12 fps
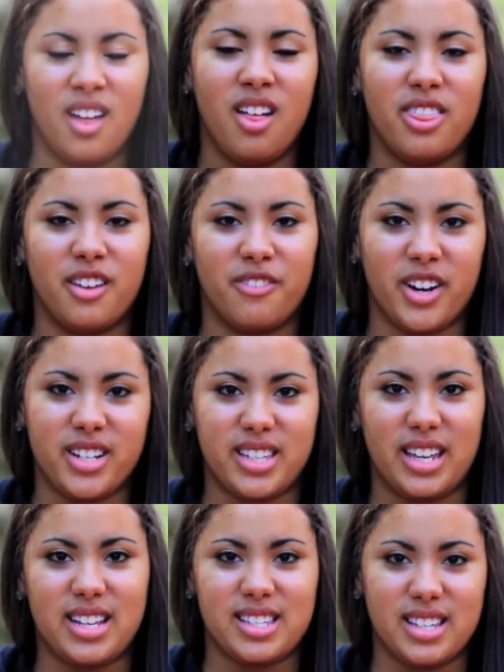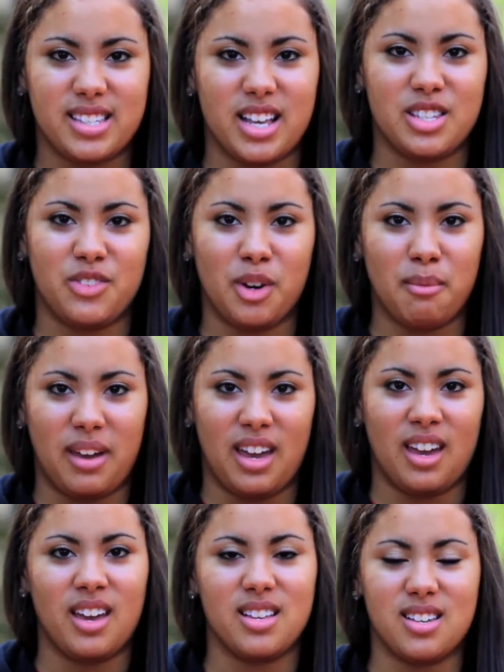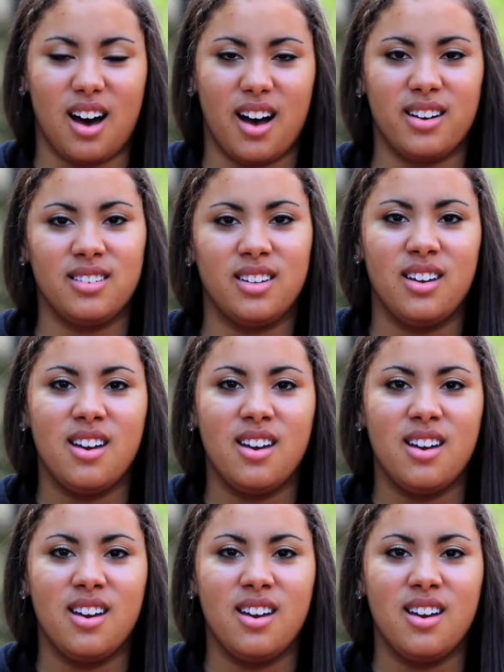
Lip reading: The first key to success for me is God.